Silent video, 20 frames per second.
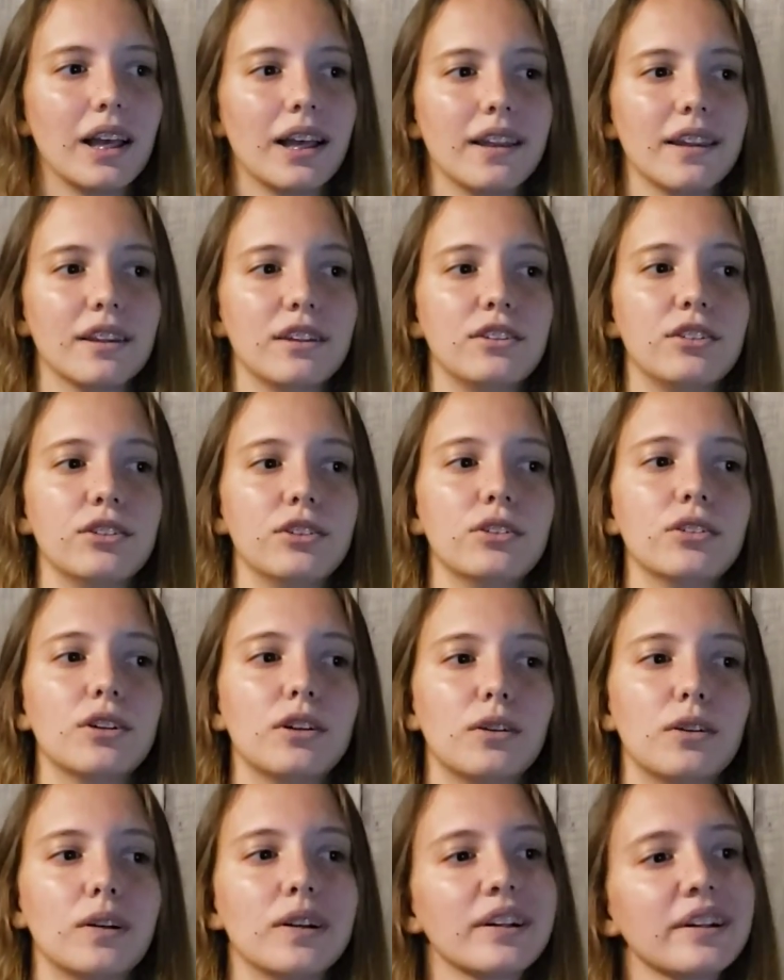The two
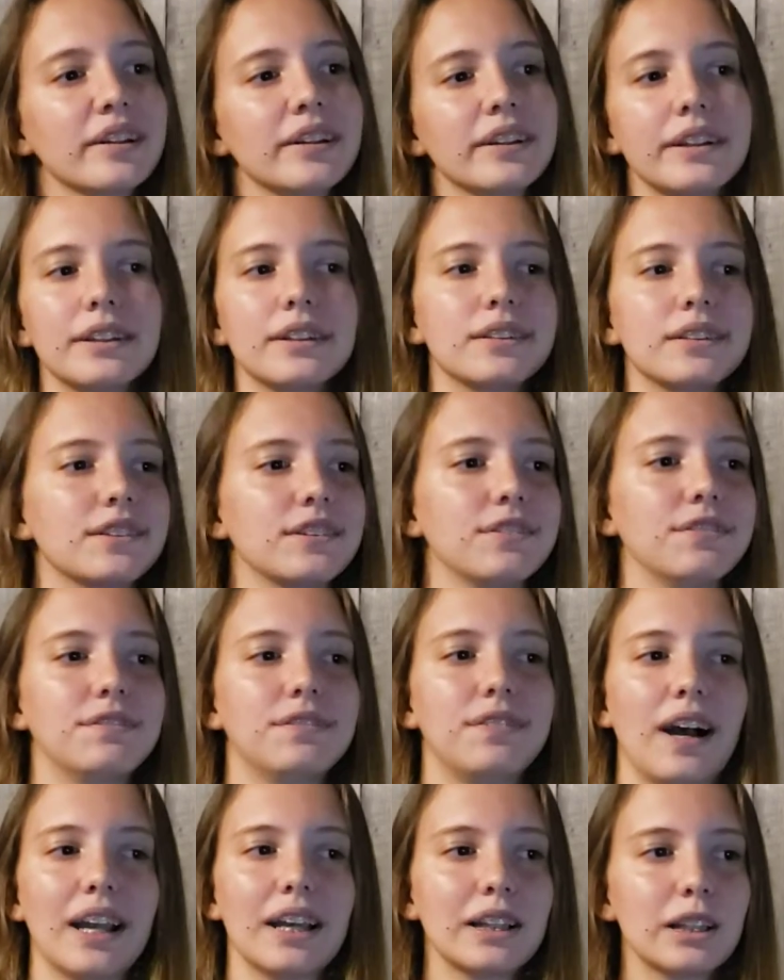earliest
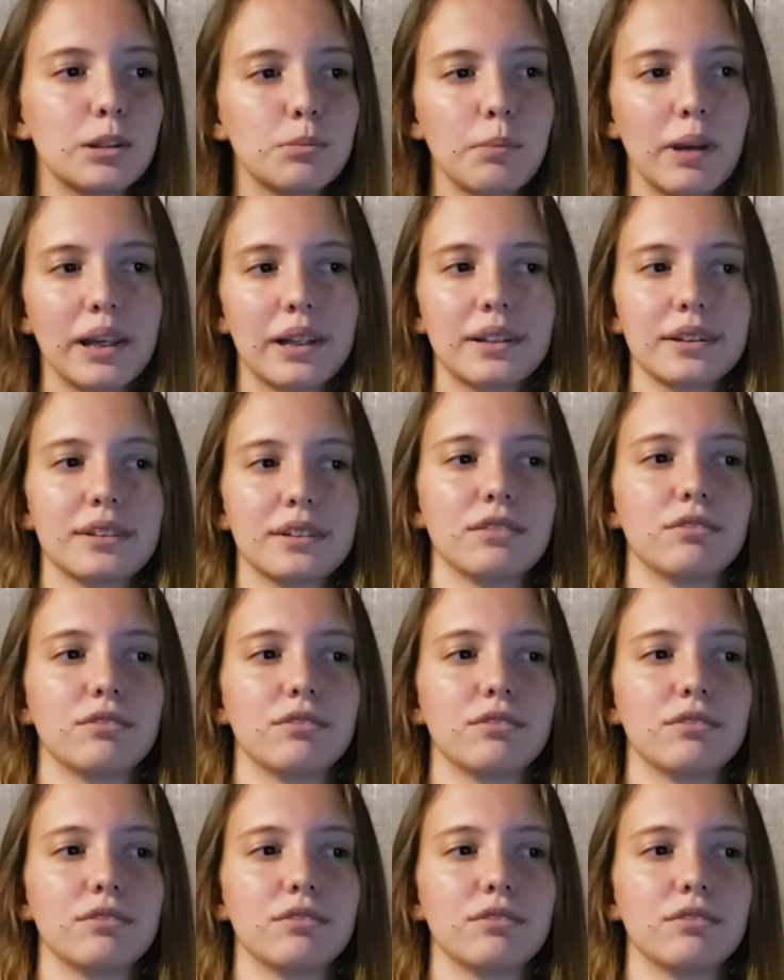violin makers